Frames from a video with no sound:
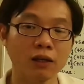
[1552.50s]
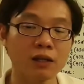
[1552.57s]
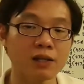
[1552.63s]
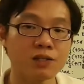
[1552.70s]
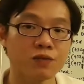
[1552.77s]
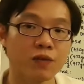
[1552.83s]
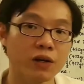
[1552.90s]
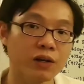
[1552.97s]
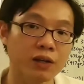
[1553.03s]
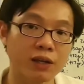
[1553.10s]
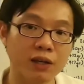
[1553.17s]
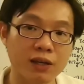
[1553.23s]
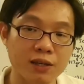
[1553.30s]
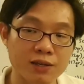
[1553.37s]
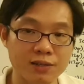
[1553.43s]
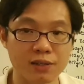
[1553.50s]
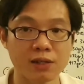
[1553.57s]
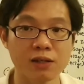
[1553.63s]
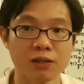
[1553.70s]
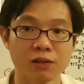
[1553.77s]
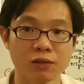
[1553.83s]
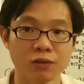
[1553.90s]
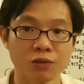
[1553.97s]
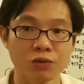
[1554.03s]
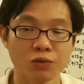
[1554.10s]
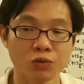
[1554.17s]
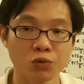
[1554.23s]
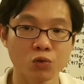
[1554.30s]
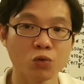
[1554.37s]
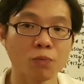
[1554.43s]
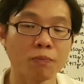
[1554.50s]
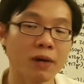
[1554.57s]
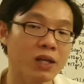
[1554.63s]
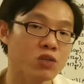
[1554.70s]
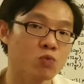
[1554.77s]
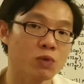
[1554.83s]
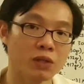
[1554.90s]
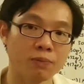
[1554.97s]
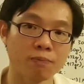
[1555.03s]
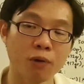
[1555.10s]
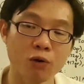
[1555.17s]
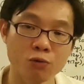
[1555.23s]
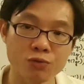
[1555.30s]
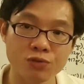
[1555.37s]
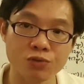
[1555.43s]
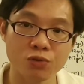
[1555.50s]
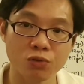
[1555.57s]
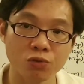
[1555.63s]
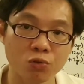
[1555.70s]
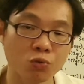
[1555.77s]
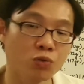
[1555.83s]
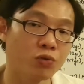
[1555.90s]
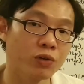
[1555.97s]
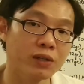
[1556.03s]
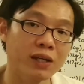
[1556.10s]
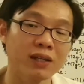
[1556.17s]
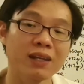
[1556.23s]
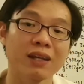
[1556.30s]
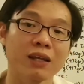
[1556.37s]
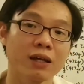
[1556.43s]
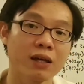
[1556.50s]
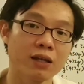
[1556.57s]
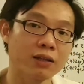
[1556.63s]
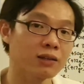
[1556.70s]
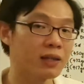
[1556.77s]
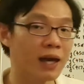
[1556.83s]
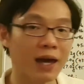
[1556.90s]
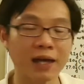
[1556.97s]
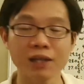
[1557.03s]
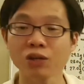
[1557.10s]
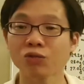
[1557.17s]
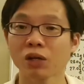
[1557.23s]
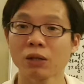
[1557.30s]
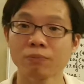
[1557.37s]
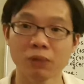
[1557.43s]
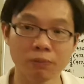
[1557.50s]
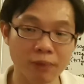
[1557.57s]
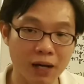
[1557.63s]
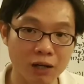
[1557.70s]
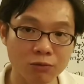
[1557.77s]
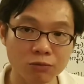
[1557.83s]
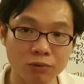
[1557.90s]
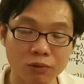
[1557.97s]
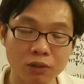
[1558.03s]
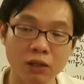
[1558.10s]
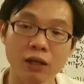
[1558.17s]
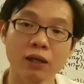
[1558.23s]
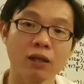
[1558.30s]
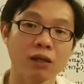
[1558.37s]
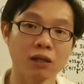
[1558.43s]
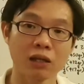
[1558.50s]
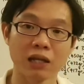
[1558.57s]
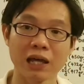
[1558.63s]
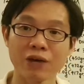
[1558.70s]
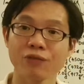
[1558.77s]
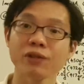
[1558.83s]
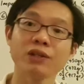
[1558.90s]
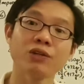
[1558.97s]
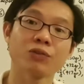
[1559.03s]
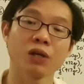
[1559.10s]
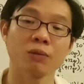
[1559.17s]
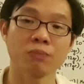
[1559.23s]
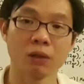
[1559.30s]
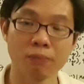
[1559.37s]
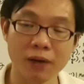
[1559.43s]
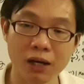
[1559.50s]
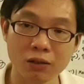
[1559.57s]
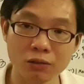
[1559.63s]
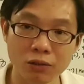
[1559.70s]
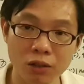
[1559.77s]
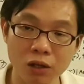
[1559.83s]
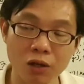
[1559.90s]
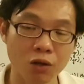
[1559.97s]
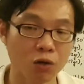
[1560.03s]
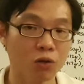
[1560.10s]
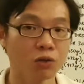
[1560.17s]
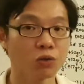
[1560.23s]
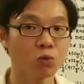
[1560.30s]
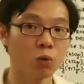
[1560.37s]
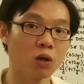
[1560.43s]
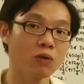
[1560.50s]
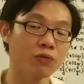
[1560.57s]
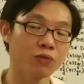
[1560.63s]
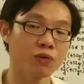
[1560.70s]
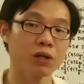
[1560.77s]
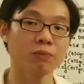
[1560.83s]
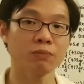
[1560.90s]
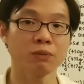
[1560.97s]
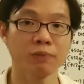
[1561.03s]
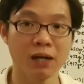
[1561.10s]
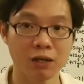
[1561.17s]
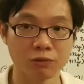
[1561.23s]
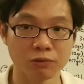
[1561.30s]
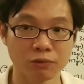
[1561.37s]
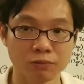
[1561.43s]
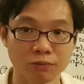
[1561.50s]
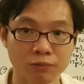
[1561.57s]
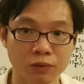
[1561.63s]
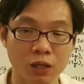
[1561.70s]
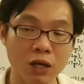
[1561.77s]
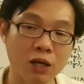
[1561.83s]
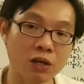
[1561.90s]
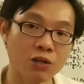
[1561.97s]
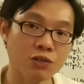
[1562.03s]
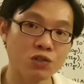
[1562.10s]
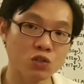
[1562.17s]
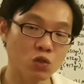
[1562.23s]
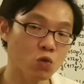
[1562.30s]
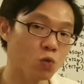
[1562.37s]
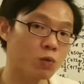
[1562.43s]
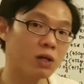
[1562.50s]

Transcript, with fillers: it is very easy to match with bowls to create 10 grain per pound, 11 grain per pound, or 12 grain per pound. So